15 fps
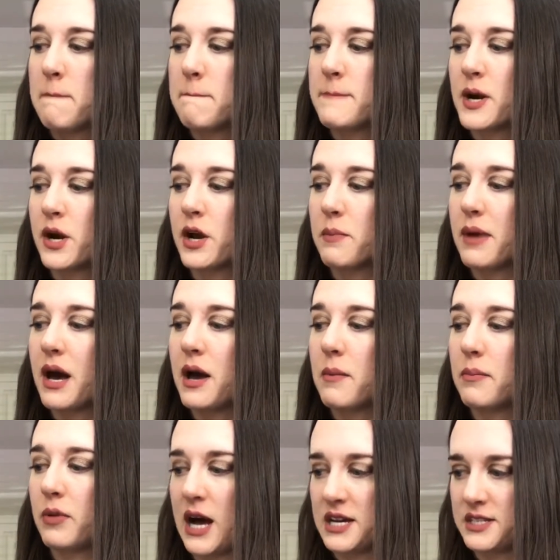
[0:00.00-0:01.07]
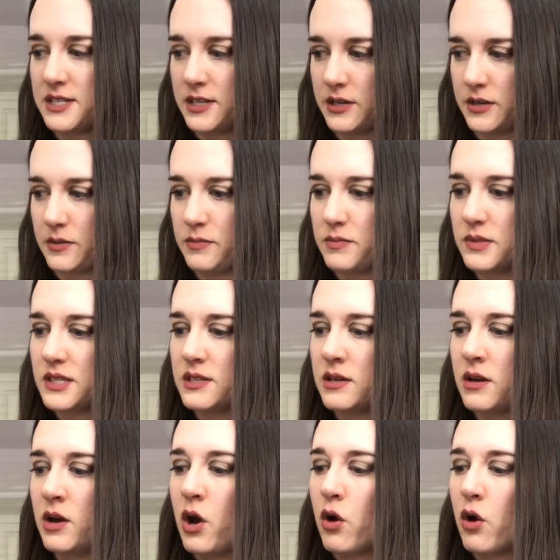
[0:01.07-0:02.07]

Bergamot Blossoms,